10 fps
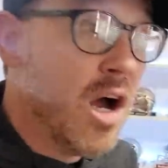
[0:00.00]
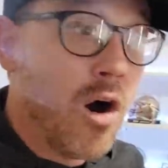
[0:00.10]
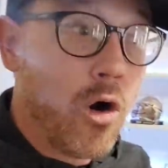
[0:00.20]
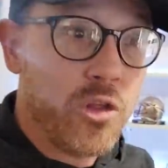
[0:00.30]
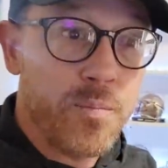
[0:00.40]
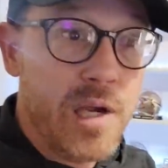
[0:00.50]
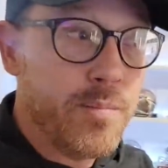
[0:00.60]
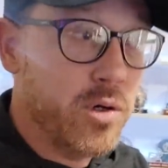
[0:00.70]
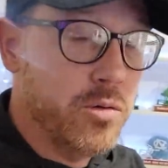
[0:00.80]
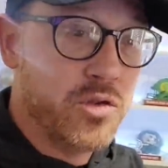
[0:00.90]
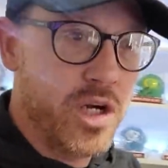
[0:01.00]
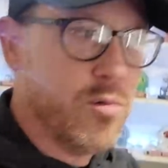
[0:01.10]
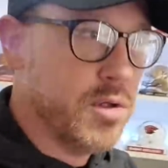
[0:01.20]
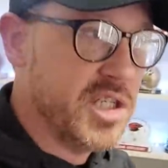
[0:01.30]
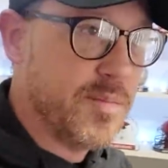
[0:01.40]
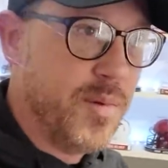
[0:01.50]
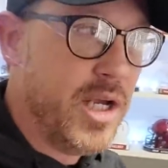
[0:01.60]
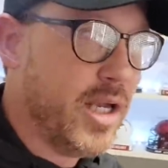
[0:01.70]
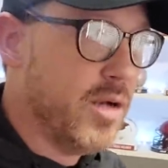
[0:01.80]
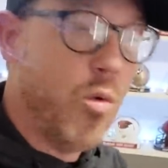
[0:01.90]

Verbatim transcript: are the people who, generally speaking,